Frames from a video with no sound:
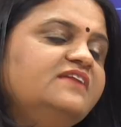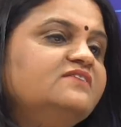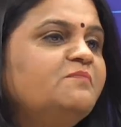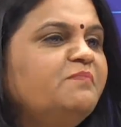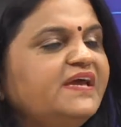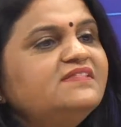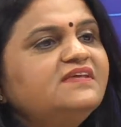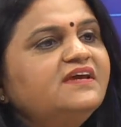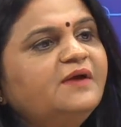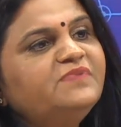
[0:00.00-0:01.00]
And the main
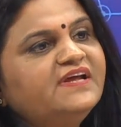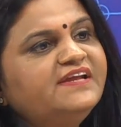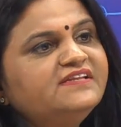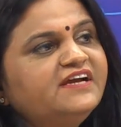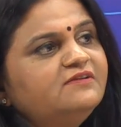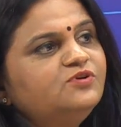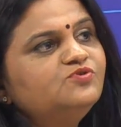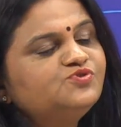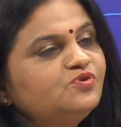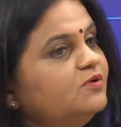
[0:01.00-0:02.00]
thing I am telling that
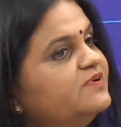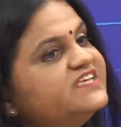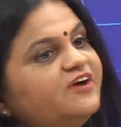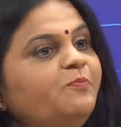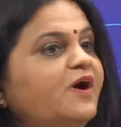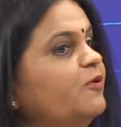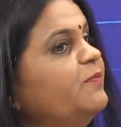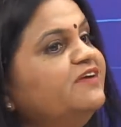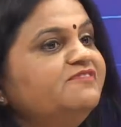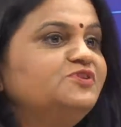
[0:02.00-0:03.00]
you should always have power
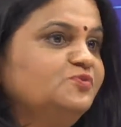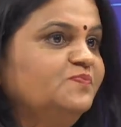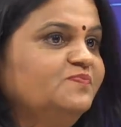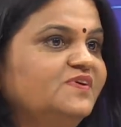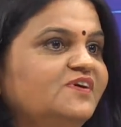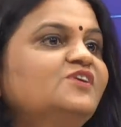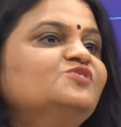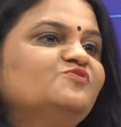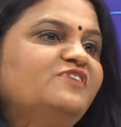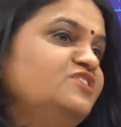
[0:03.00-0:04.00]
bank with you.
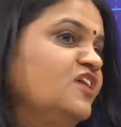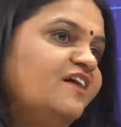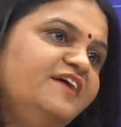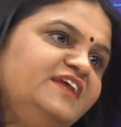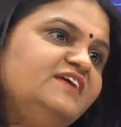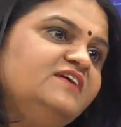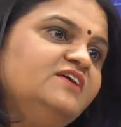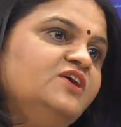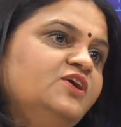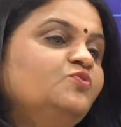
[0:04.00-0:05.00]
So when you are
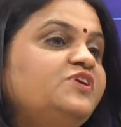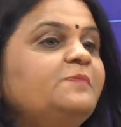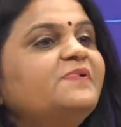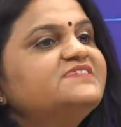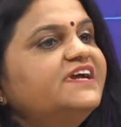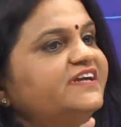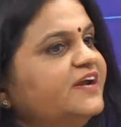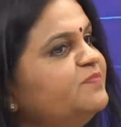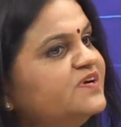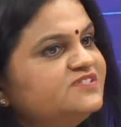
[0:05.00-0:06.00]
earning, you keep aside
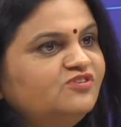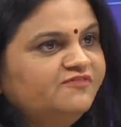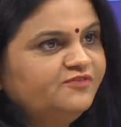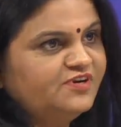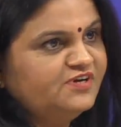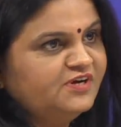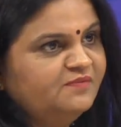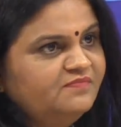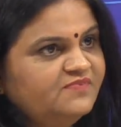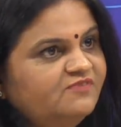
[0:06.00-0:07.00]
10% of your
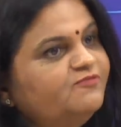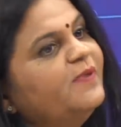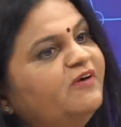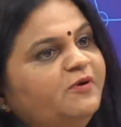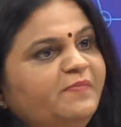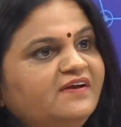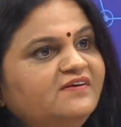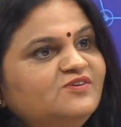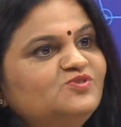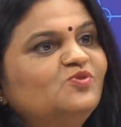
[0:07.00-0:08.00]
income for power bank.
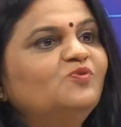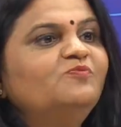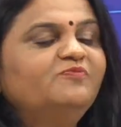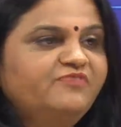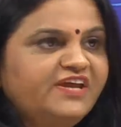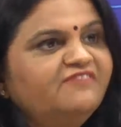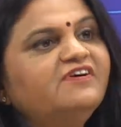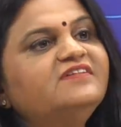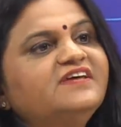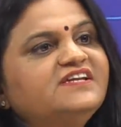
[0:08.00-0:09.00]
So
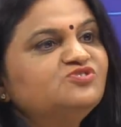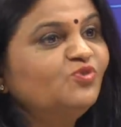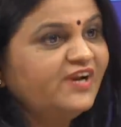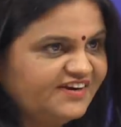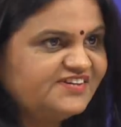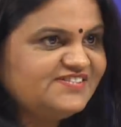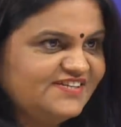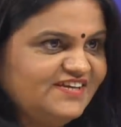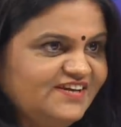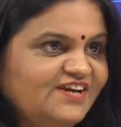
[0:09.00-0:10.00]
whenever there is no
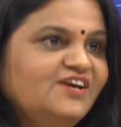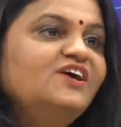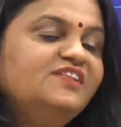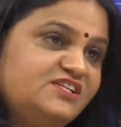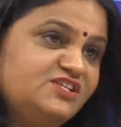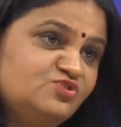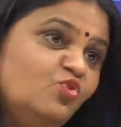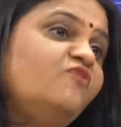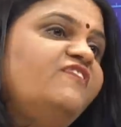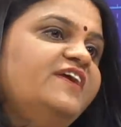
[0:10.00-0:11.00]
electricity, there is
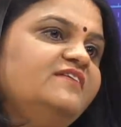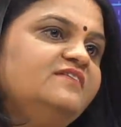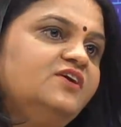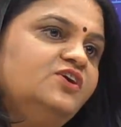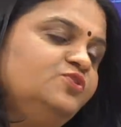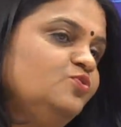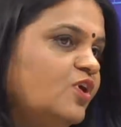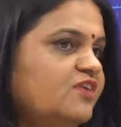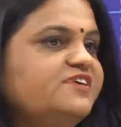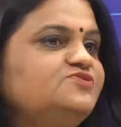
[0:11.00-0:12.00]
no fund, you
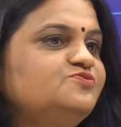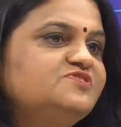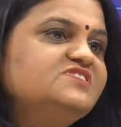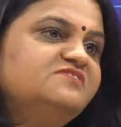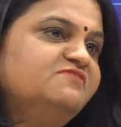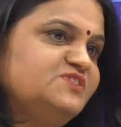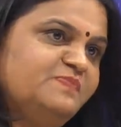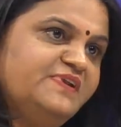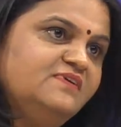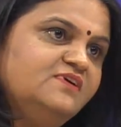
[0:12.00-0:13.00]
always use this
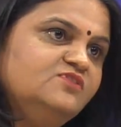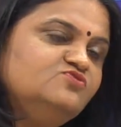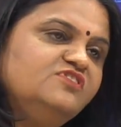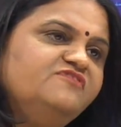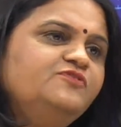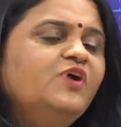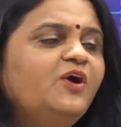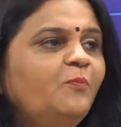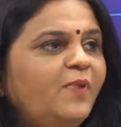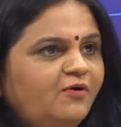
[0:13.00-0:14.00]
investment. So if you
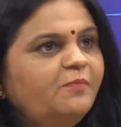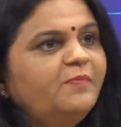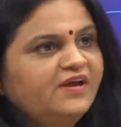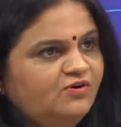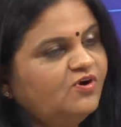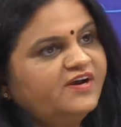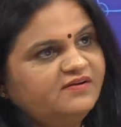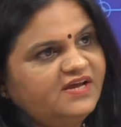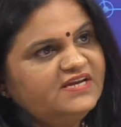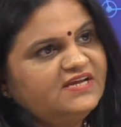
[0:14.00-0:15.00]
have power bank or
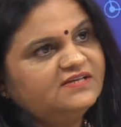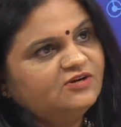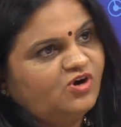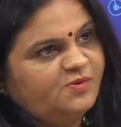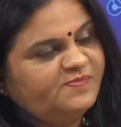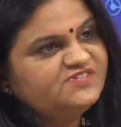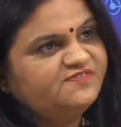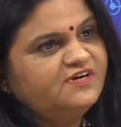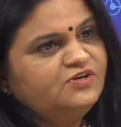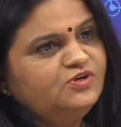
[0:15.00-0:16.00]
any other corpus
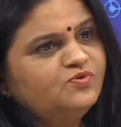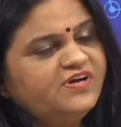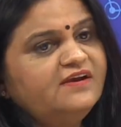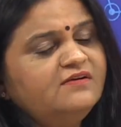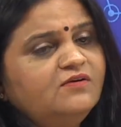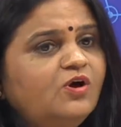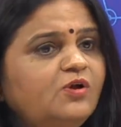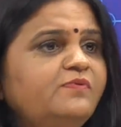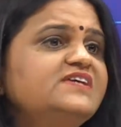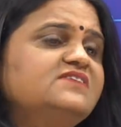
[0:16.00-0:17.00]
fund, you can
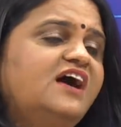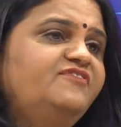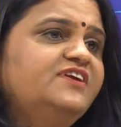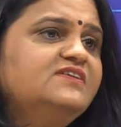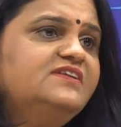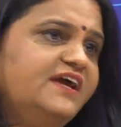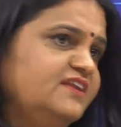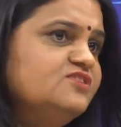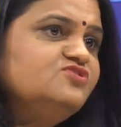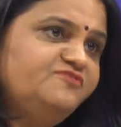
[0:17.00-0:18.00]
always, after 10
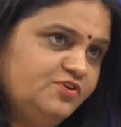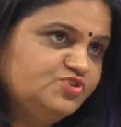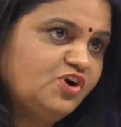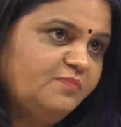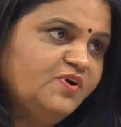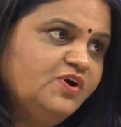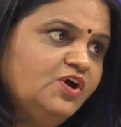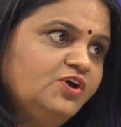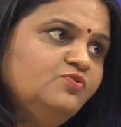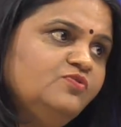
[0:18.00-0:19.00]
years of your job,
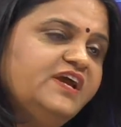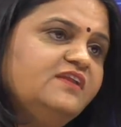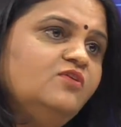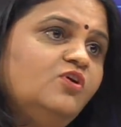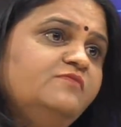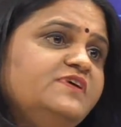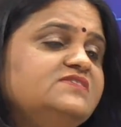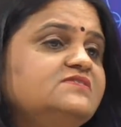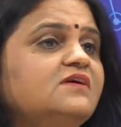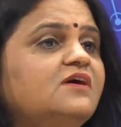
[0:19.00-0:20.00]
you can
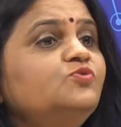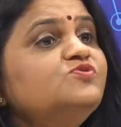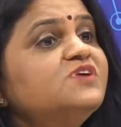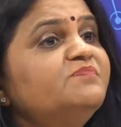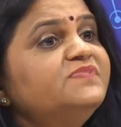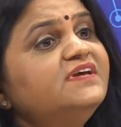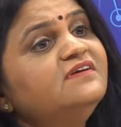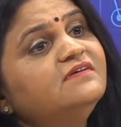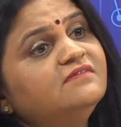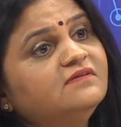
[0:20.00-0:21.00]
always do
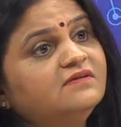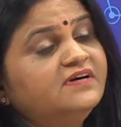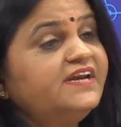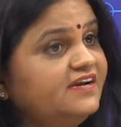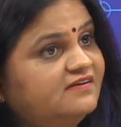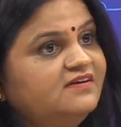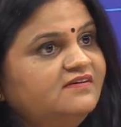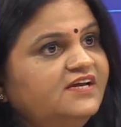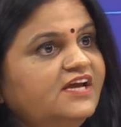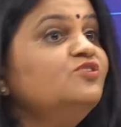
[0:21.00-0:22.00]
something great
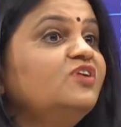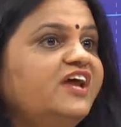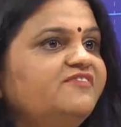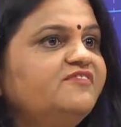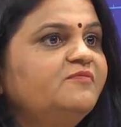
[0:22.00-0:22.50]
in your life.